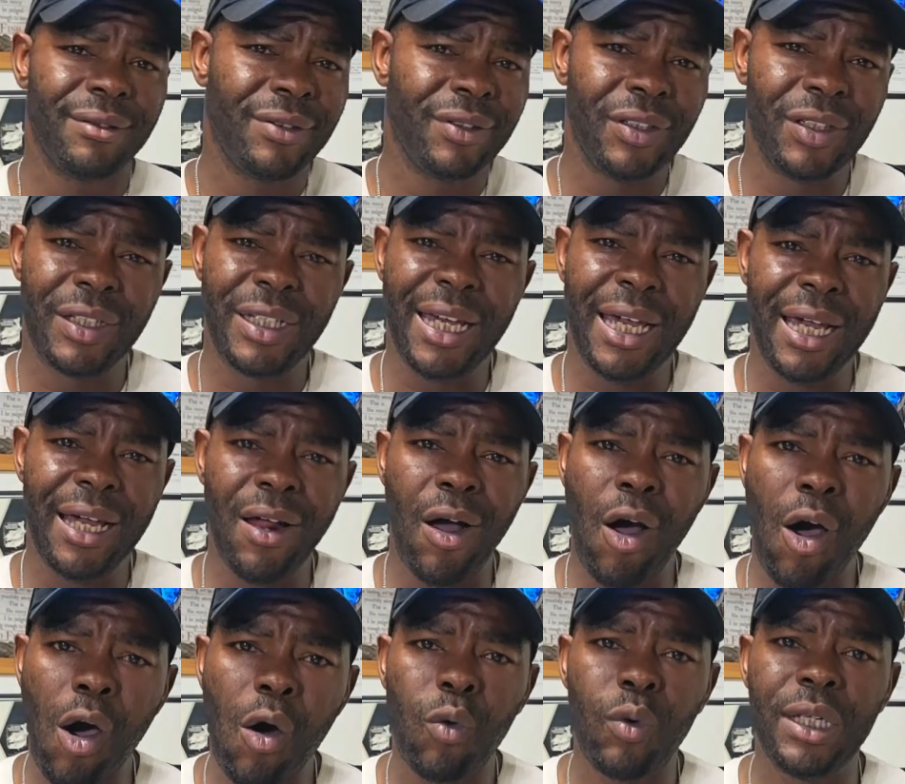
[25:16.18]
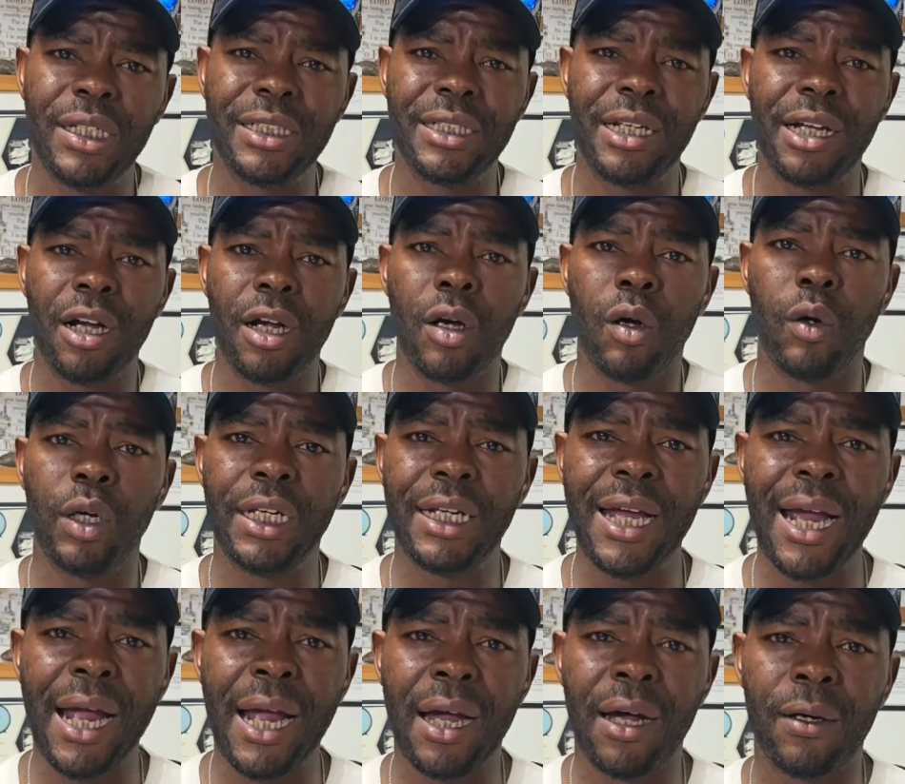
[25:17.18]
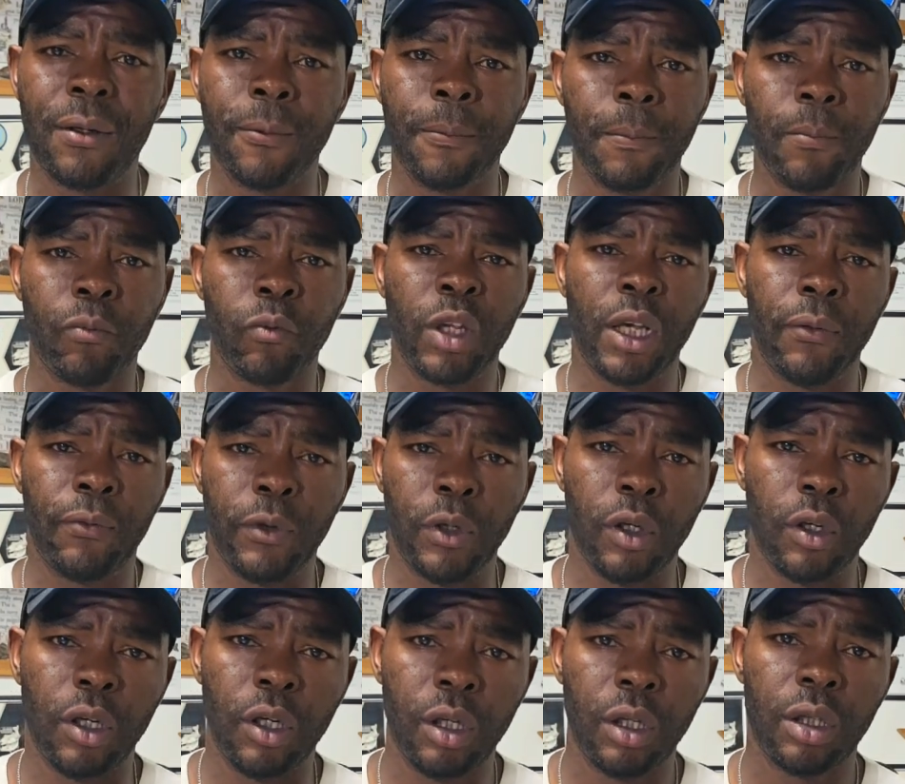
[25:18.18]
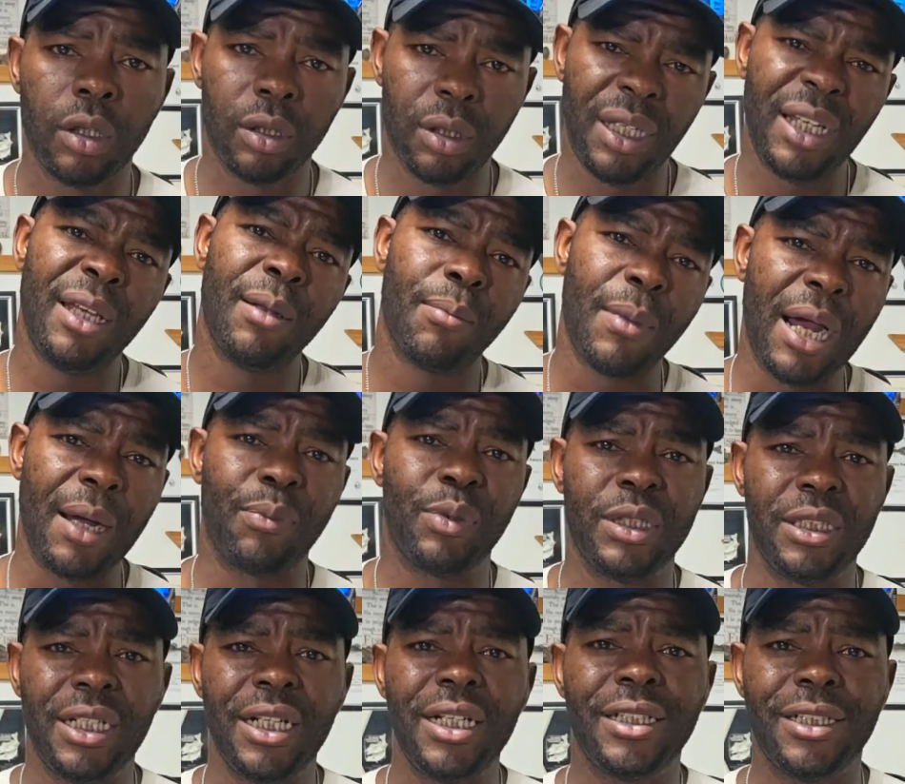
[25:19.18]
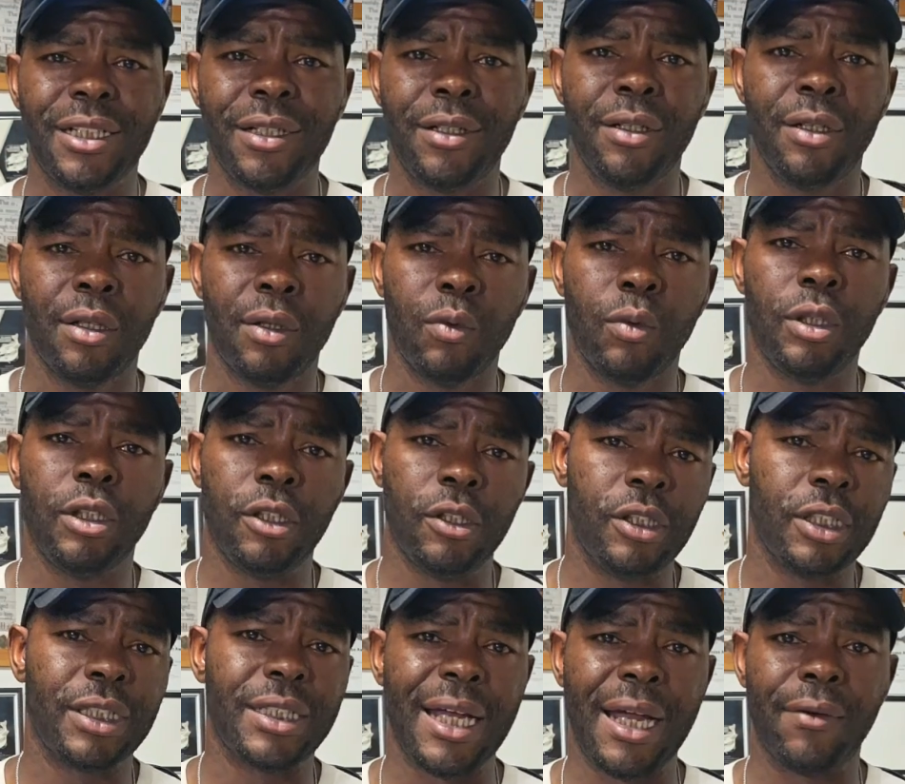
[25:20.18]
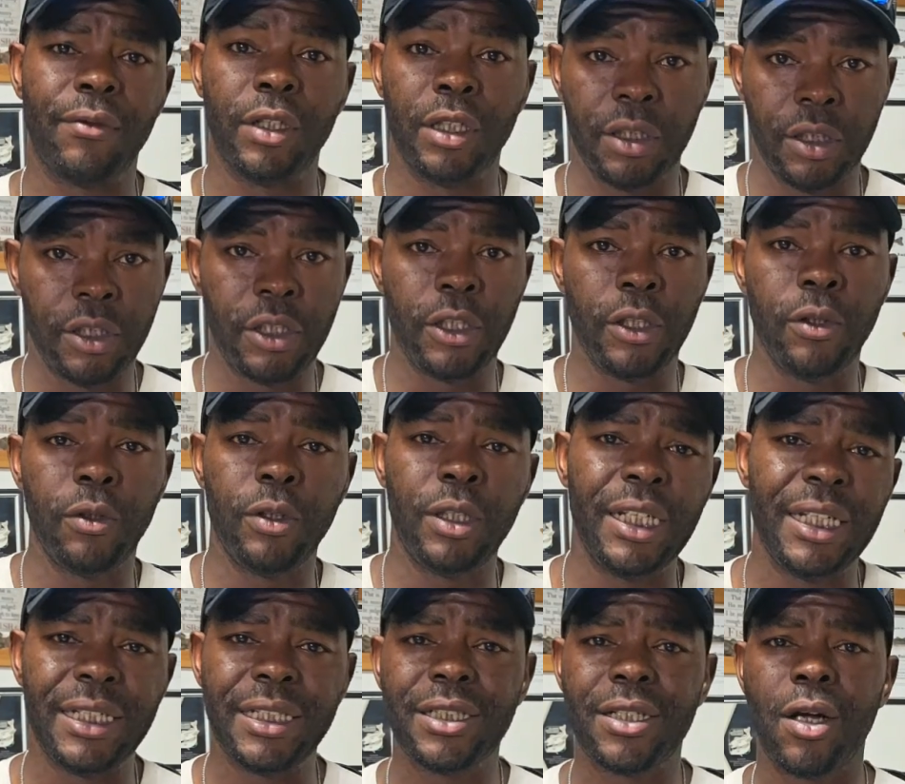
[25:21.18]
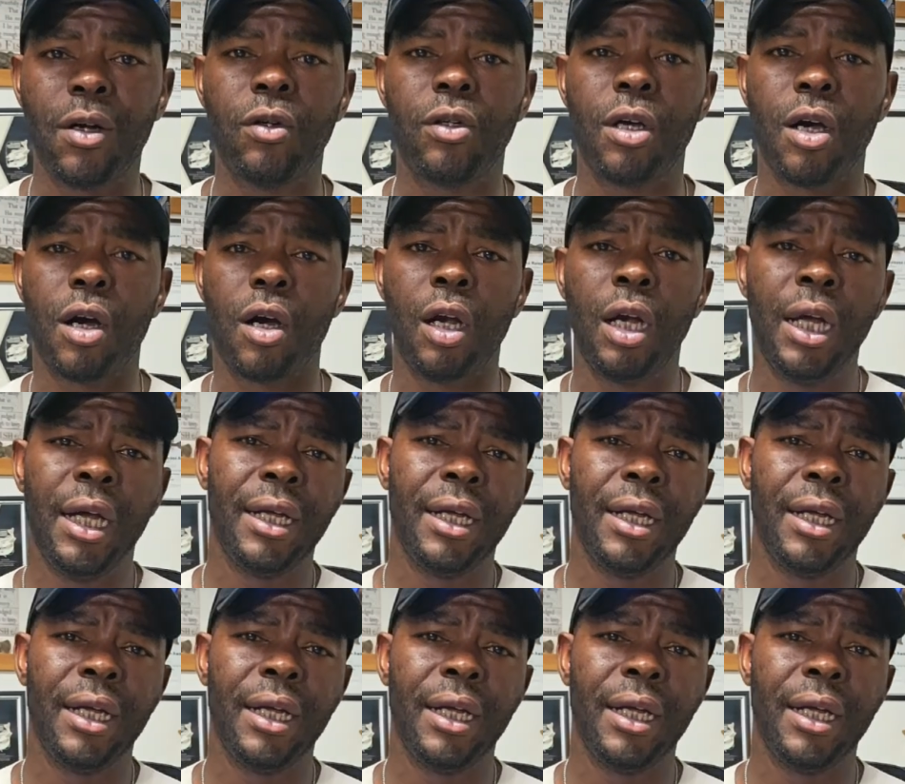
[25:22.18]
can't always narrow it down if you're in my position when you just have a 2D sonar.